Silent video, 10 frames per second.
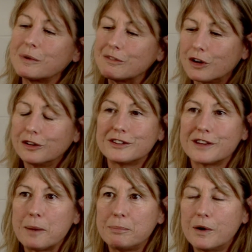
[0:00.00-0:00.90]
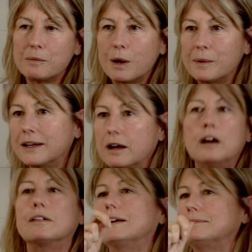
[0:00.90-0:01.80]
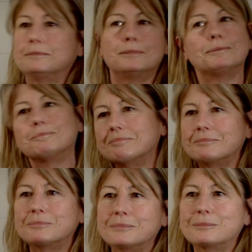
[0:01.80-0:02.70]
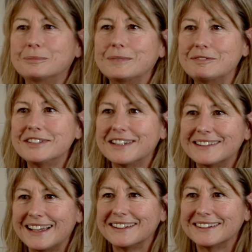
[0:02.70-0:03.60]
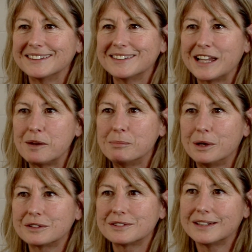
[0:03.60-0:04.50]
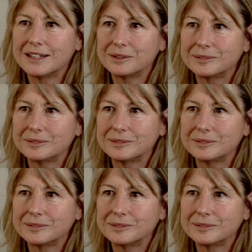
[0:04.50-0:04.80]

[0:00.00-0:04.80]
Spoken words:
got to that point where we can go, all right, we've ticked that box now.